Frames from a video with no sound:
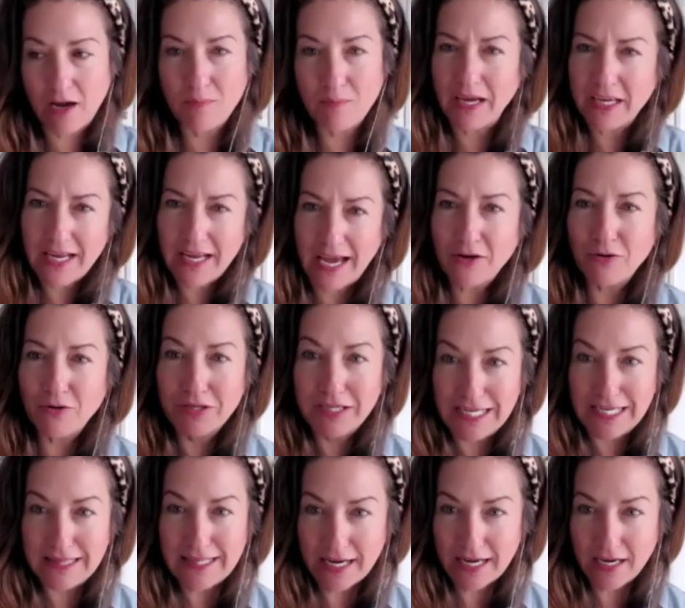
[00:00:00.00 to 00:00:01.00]
I'm like, I don't
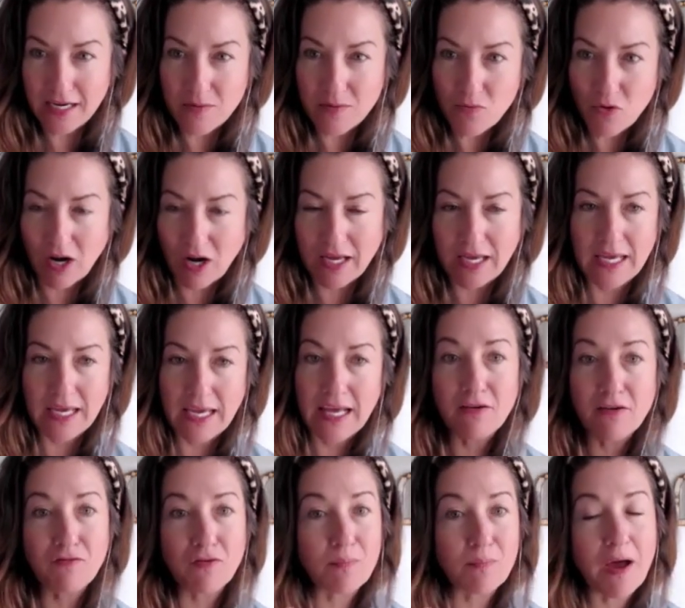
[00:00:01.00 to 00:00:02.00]
need that anymore. I can get
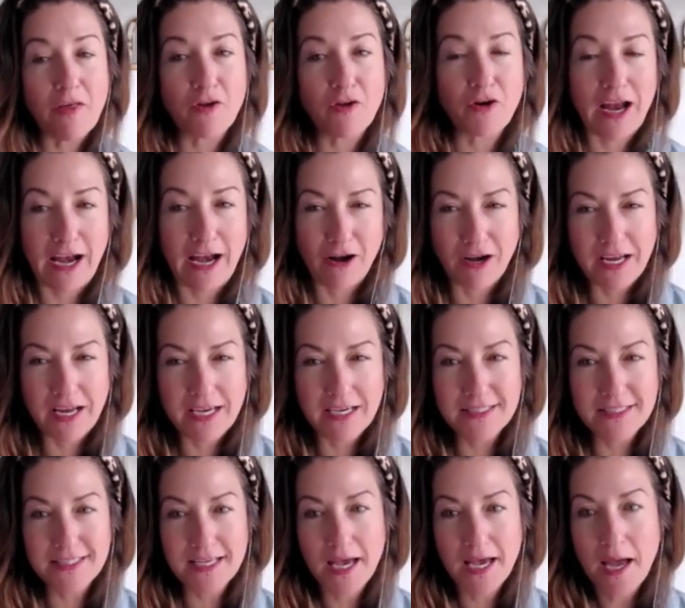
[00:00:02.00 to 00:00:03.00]
it from other
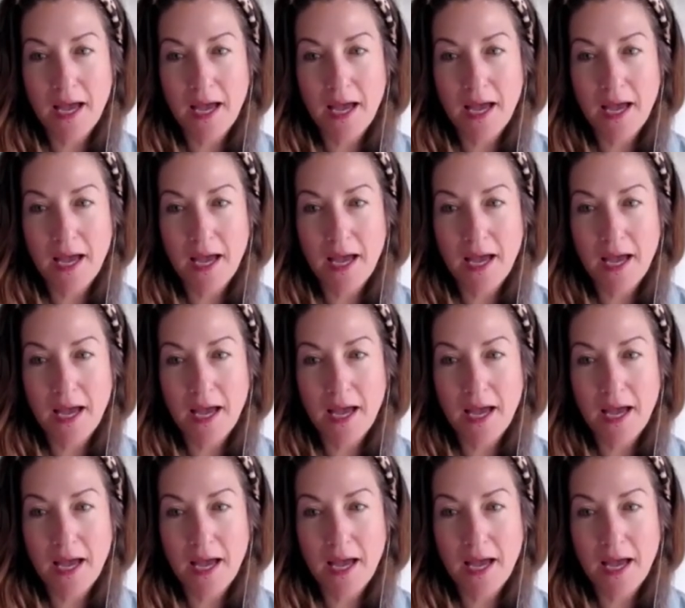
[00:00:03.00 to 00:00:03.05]
areas.